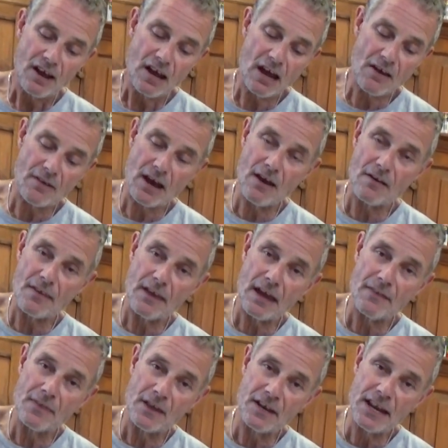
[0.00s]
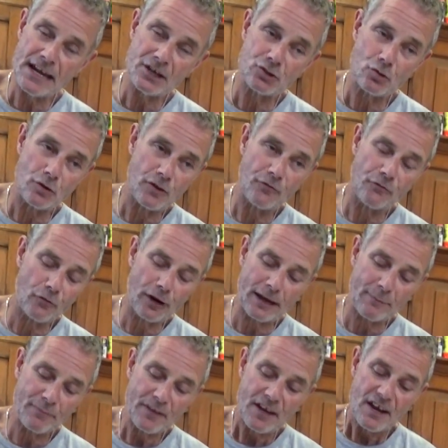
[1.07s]
and the nature of the
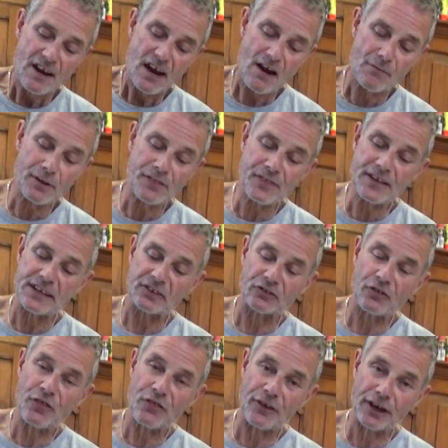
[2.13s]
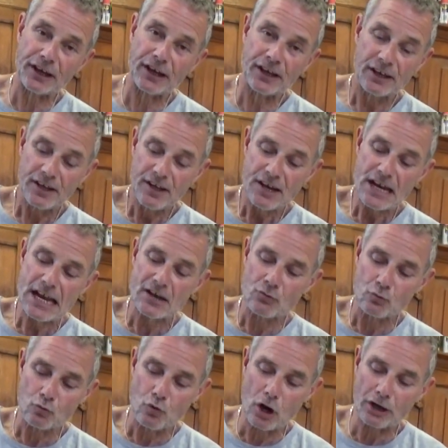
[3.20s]
frame, everything is thick
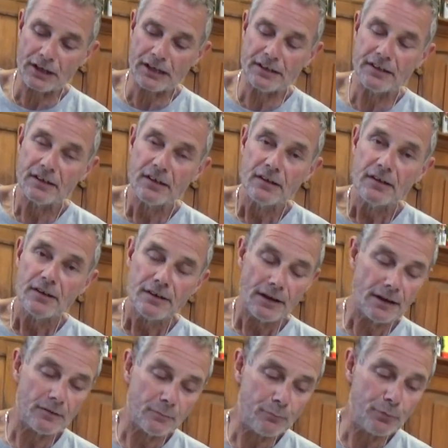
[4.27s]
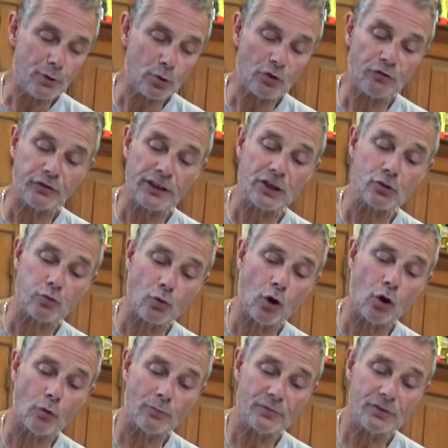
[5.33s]
and rugged and beautifully
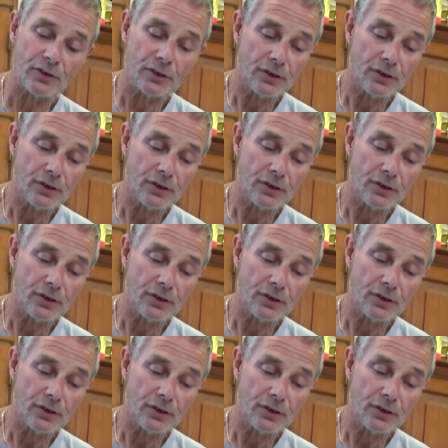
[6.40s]
chromed.